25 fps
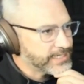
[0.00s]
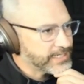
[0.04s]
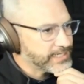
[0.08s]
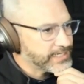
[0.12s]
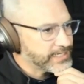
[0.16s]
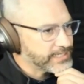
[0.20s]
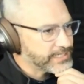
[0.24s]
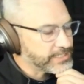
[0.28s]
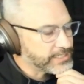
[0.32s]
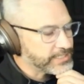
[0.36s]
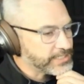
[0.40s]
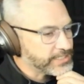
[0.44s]

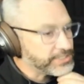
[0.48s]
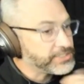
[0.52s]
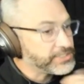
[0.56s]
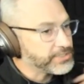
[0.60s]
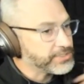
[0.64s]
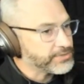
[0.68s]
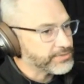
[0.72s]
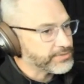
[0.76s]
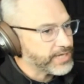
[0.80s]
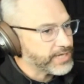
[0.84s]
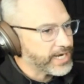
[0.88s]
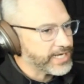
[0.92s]

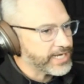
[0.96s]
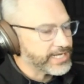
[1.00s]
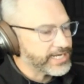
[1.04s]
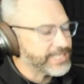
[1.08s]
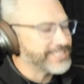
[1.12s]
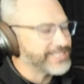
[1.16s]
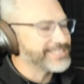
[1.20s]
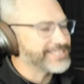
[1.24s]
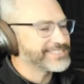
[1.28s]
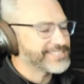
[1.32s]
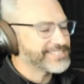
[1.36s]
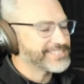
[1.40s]
you're right.
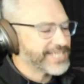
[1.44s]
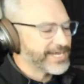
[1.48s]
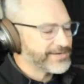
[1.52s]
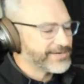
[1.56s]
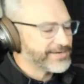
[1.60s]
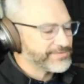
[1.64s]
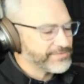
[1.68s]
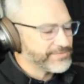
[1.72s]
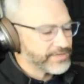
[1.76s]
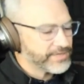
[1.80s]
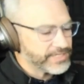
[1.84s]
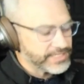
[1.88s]
It's
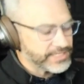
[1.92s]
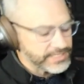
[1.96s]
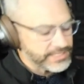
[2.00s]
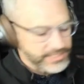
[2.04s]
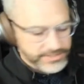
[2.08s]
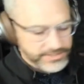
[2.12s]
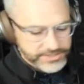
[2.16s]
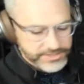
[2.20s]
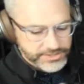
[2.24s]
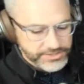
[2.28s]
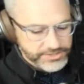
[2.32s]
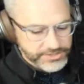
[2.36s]
kind of funny.
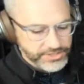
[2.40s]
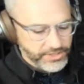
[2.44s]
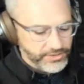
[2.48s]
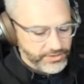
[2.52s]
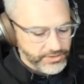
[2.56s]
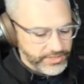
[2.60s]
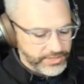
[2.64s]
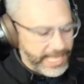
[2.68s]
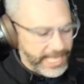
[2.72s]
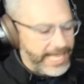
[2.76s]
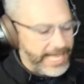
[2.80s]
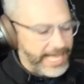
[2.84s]
There's a
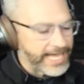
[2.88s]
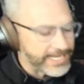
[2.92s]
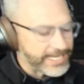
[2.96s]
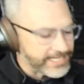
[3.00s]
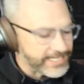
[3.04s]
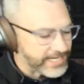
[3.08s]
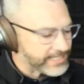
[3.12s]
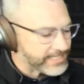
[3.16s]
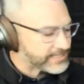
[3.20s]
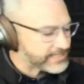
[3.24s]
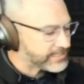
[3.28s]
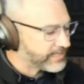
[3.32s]
joke
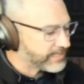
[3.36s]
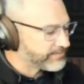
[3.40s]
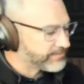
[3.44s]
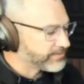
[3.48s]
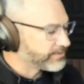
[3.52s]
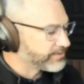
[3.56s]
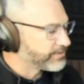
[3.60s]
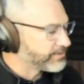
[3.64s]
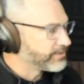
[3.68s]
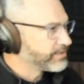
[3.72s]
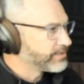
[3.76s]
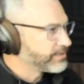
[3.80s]
at Next
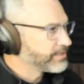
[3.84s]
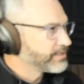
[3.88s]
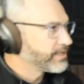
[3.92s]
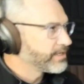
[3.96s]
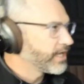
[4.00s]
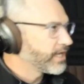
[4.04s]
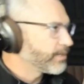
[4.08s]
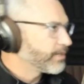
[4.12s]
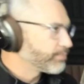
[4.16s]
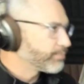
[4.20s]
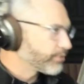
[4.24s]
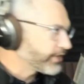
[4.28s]
Level.
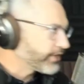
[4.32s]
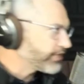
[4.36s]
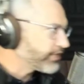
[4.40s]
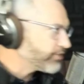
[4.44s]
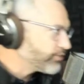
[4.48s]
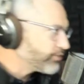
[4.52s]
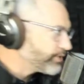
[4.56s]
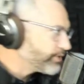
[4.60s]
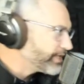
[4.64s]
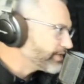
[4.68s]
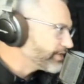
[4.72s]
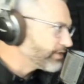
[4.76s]
I'll bring
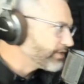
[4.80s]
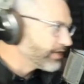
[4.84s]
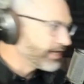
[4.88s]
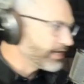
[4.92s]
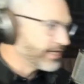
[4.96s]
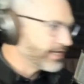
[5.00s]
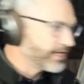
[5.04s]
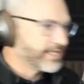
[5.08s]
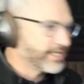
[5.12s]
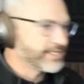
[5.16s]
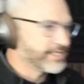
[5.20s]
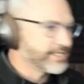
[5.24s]
you in
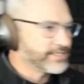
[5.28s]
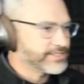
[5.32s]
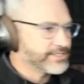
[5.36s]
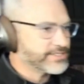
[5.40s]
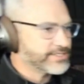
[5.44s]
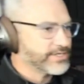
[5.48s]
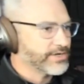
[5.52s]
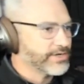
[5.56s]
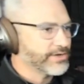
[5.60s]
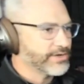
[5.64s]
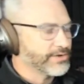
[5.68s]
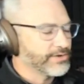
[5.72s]
on it.
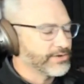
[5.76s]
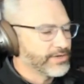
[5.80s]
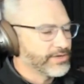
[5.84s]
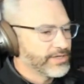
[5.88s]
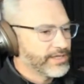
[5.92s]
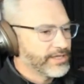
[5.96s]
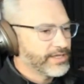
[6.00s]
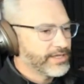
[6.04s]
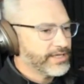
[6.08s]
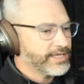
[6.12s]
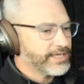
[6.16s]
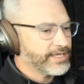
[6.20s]
So
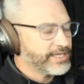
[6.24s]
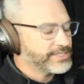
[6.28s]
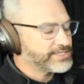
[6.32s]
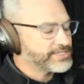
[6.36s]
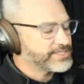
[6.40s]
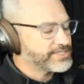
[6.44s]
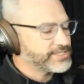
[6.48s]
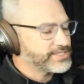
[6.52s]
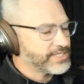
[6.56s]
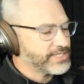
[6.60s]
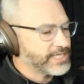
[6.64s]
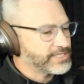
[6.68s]

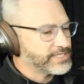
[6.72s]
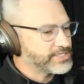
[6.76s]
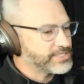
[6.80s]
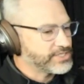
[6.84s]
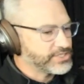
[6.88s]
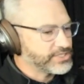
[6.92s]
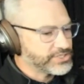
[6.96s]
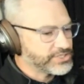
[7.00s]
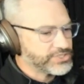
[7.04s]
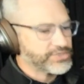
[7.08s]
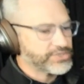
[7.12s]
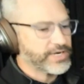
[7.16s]
it's
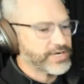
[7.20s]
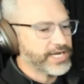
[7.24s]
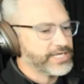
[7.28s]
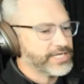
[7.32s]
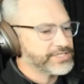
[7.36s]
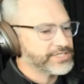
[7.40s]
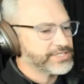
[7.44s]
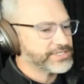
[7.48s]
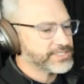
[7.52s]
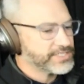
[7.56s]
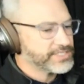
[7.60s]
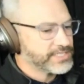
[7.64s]
the
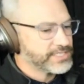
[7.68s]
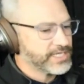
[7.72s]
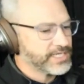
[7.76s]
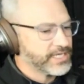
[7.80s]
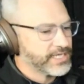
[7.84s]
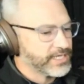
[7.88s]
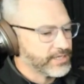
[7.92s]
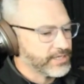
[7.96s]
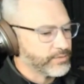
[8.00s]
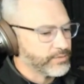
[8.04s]
strangest thing.